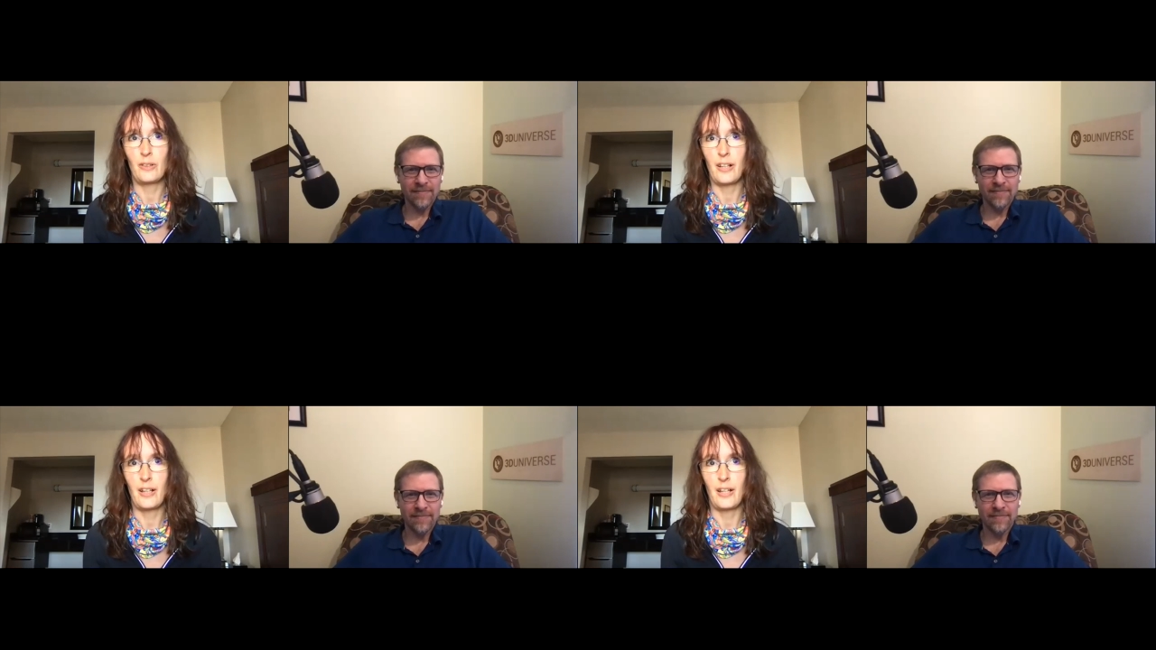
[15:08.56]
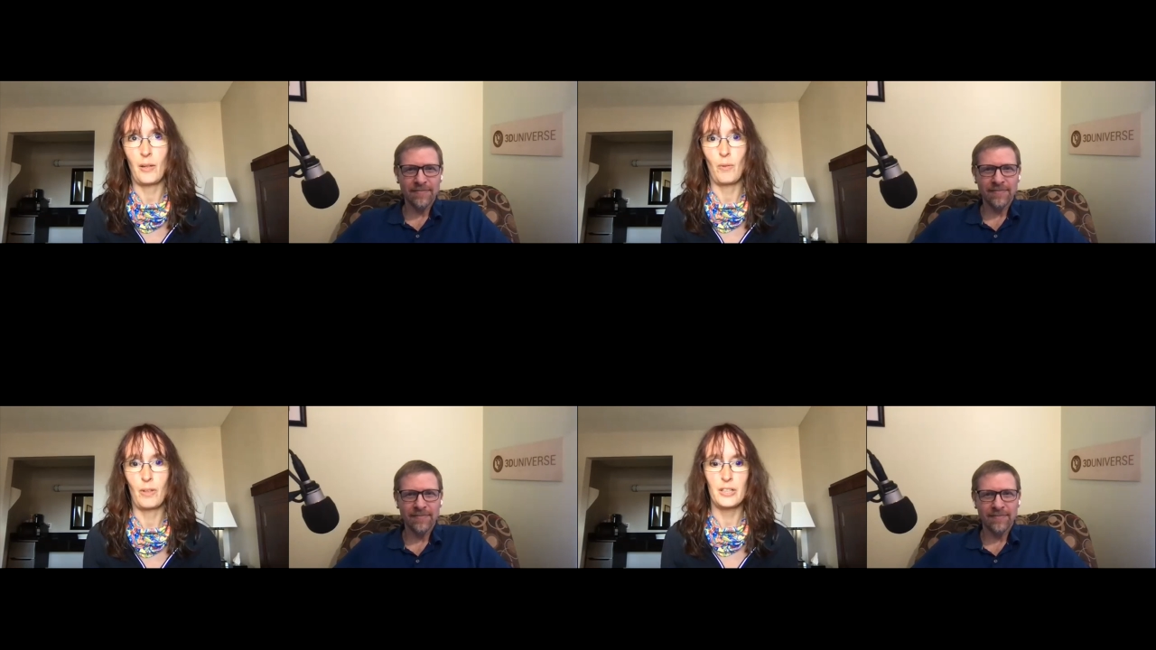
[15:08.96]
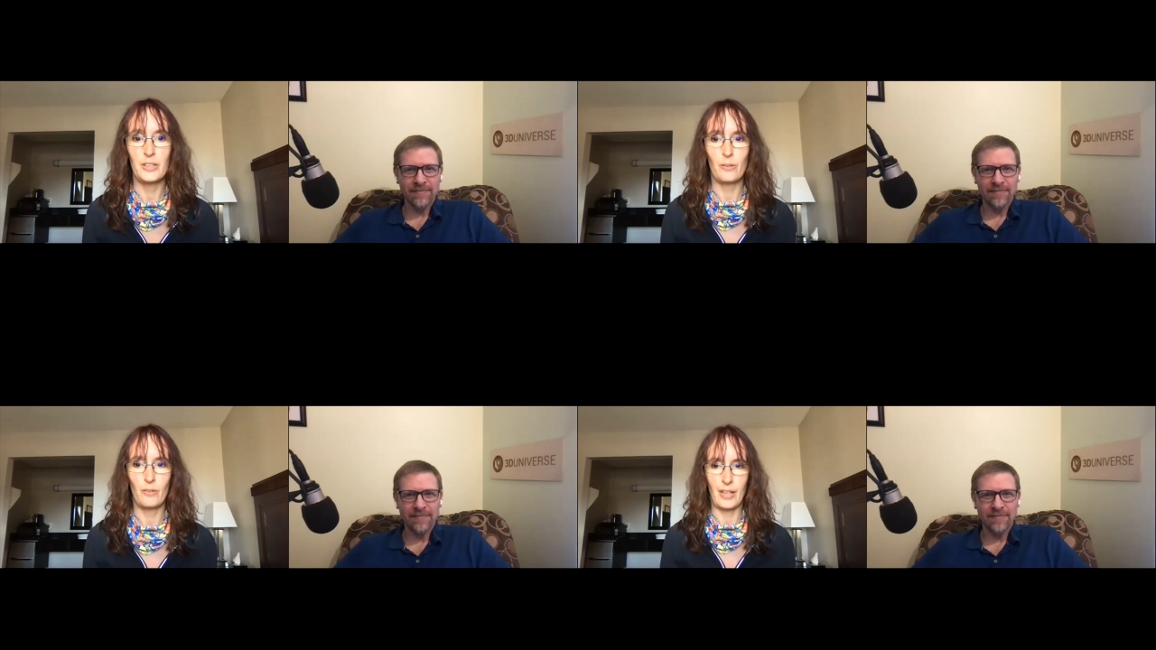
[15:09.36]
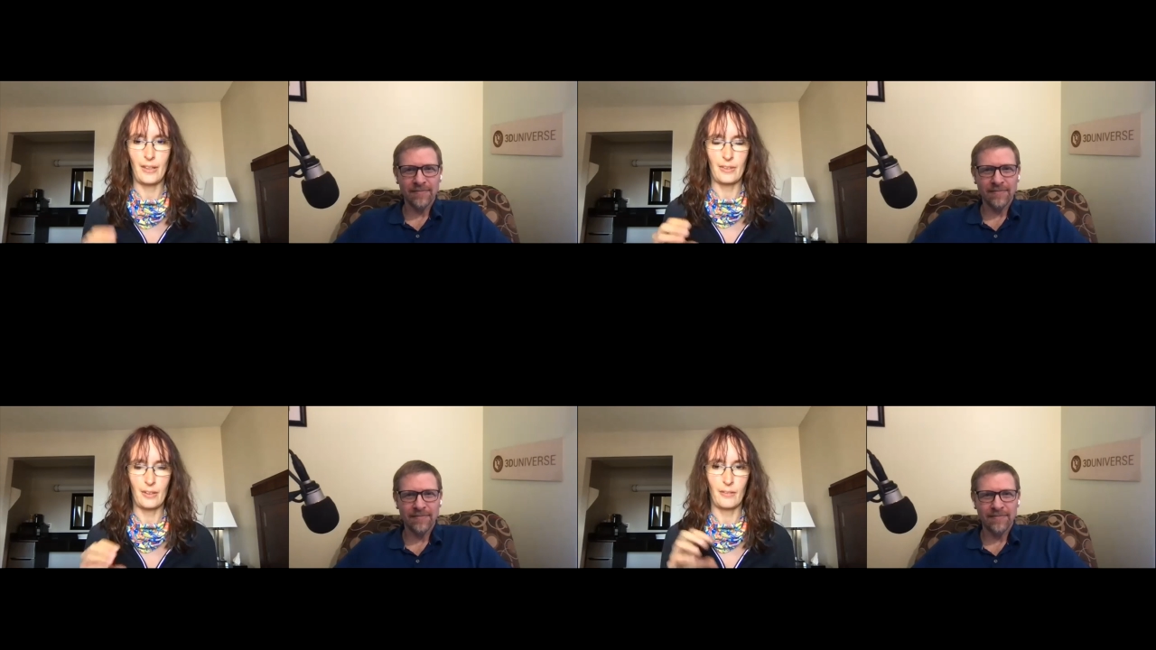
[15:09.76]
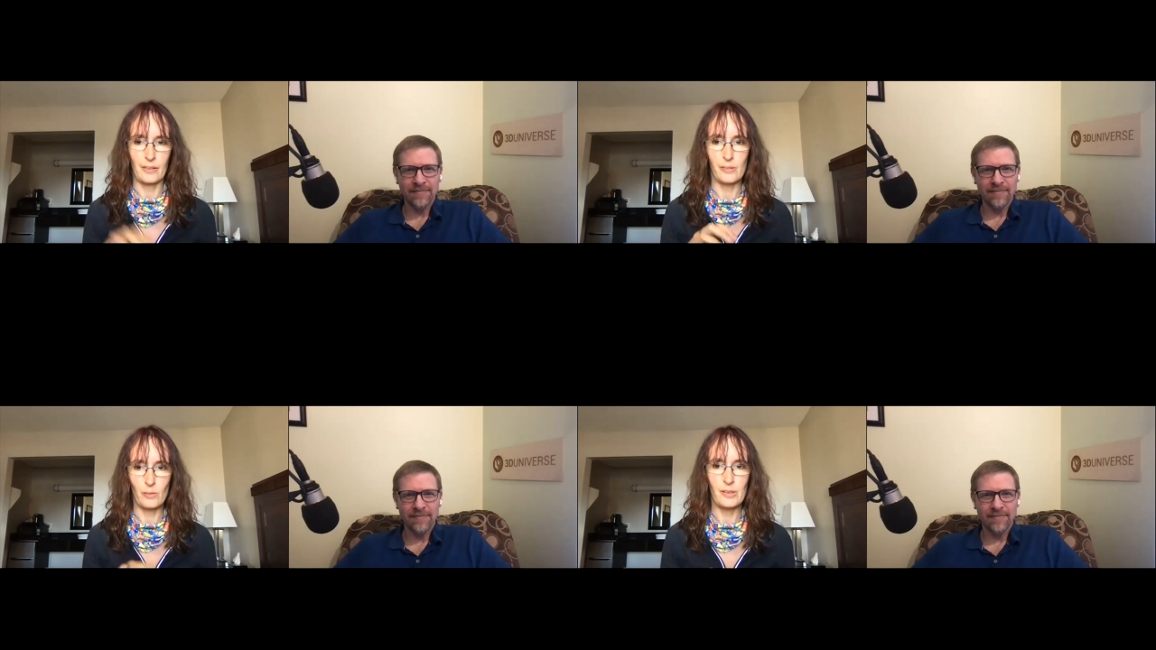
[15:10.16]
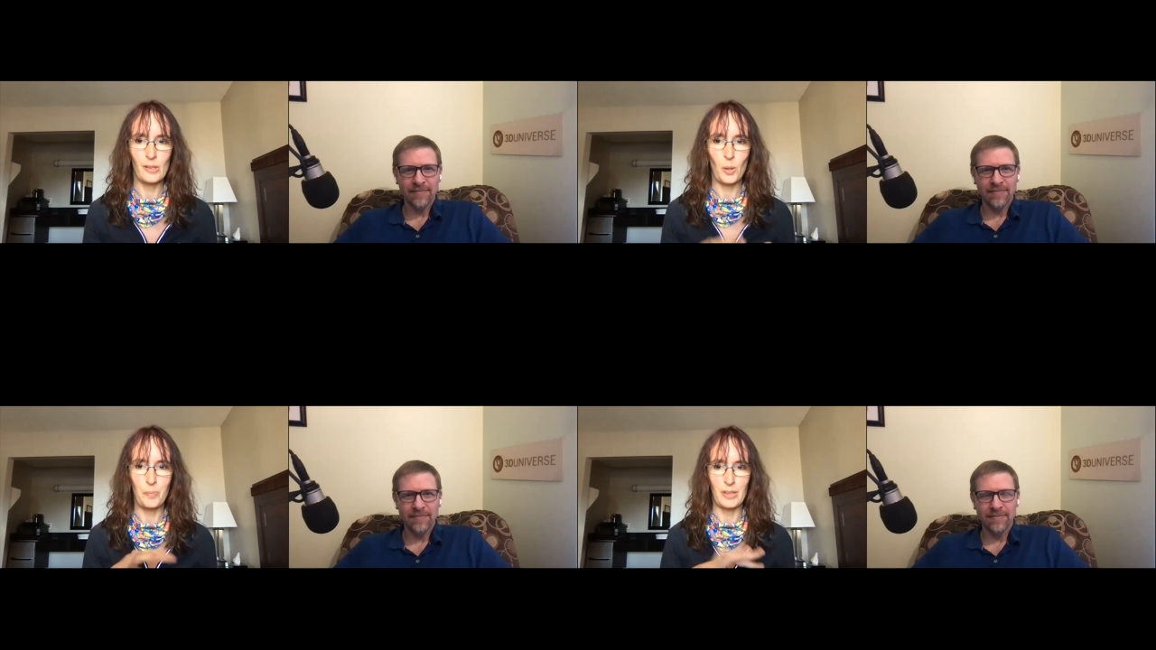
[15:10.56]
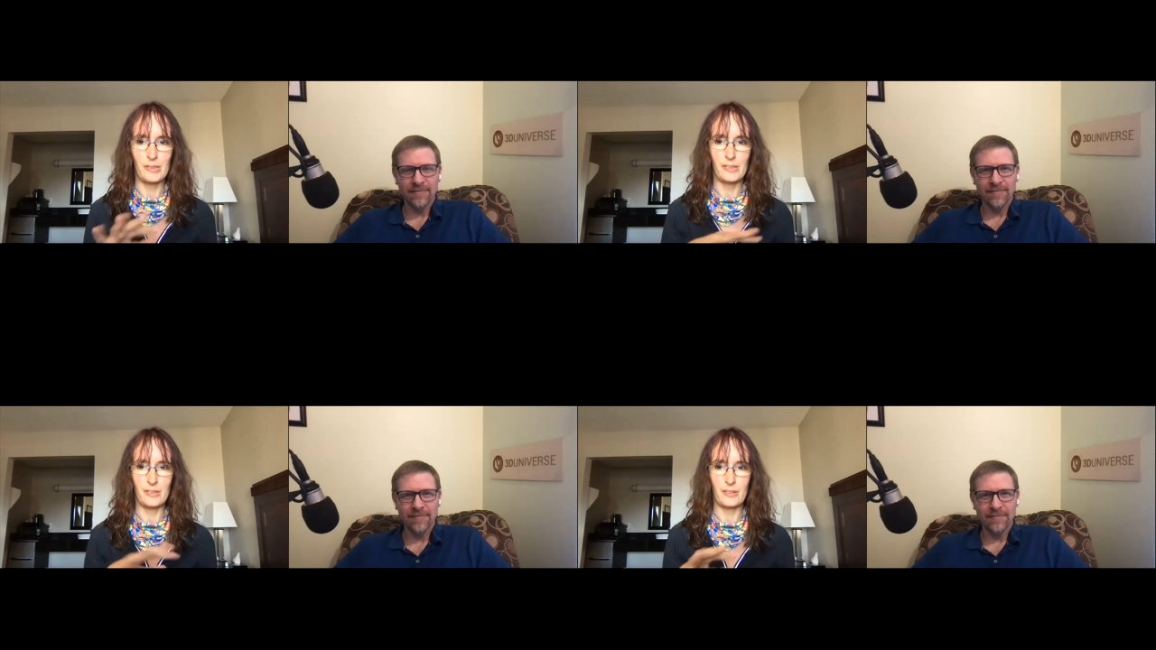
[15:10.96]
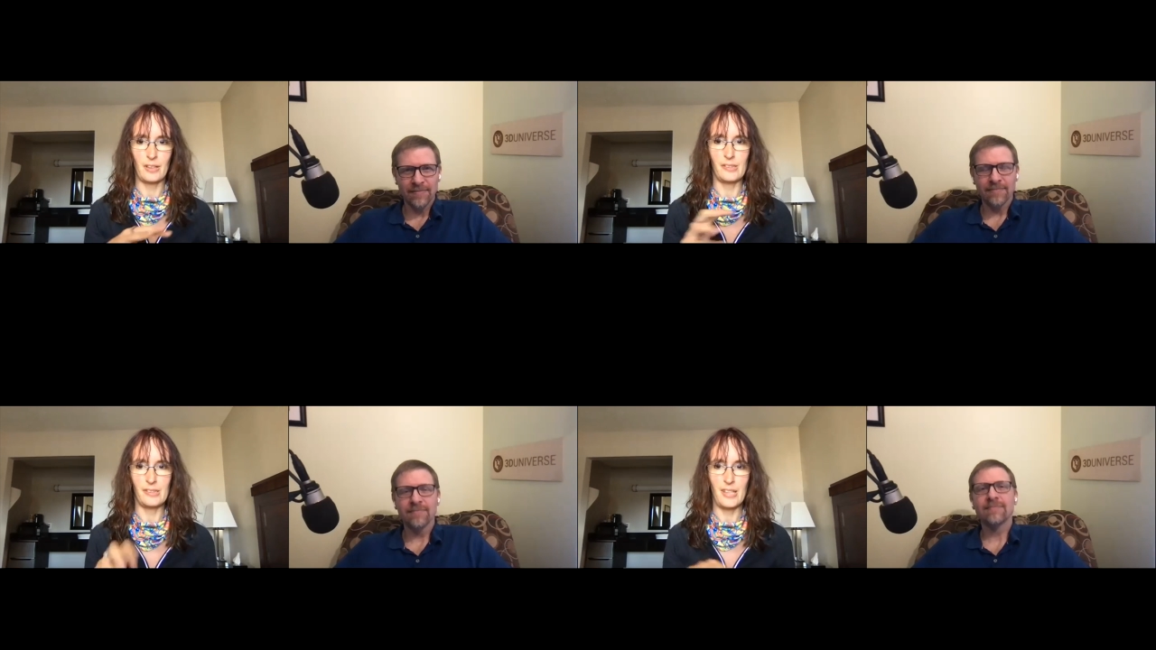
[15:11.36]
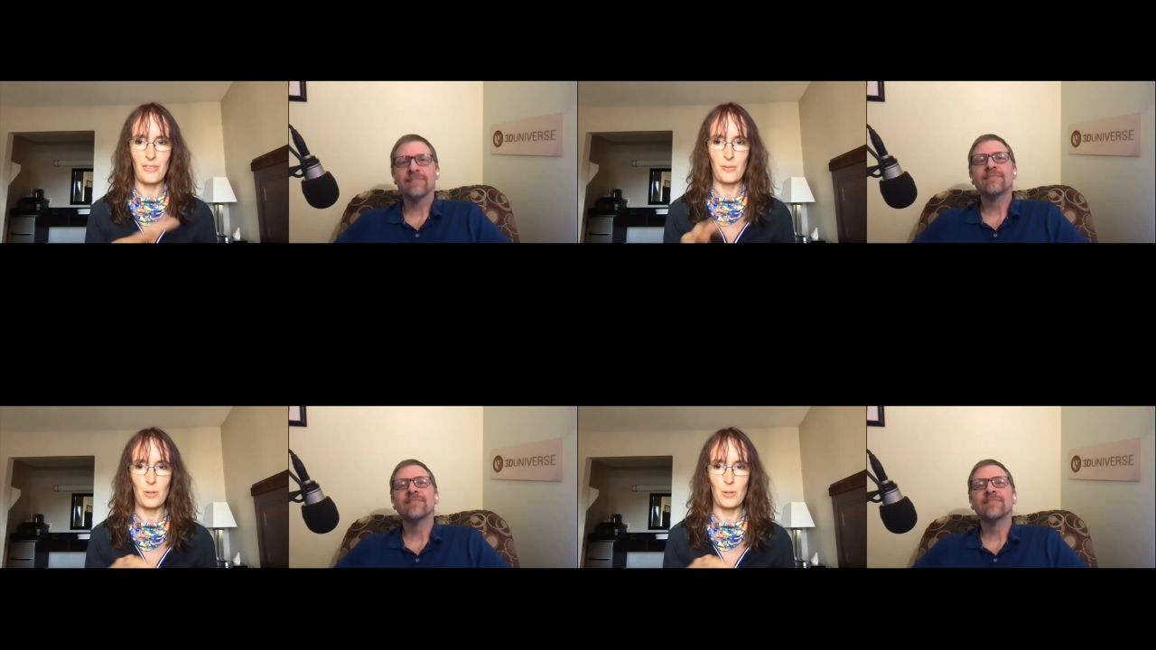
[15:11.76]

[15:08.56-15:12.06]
Speaker 1: uh, I want to do like the glycerin soap that's that's see through,